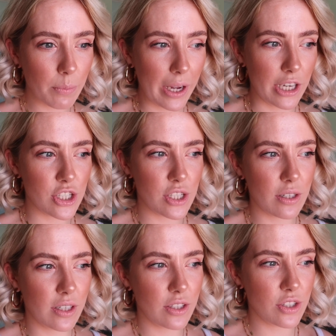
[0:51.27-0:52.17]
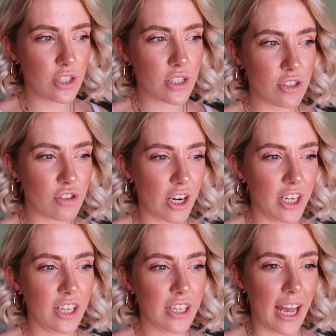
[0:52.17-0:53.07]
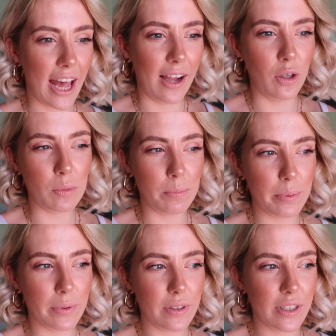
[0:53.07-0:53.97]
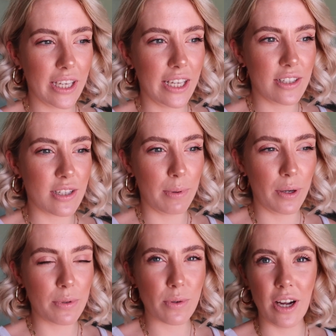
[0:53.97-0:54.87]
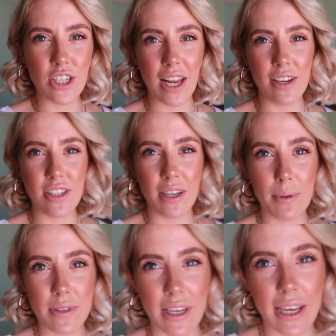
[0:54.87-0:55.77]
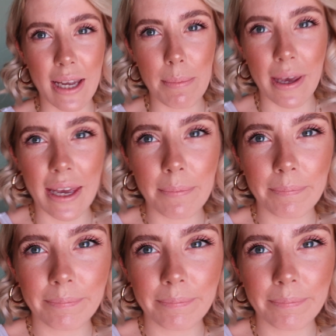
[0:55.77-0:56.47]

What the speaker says: which just trying to get help in Cebu was quite challenging, wasn't it, KP?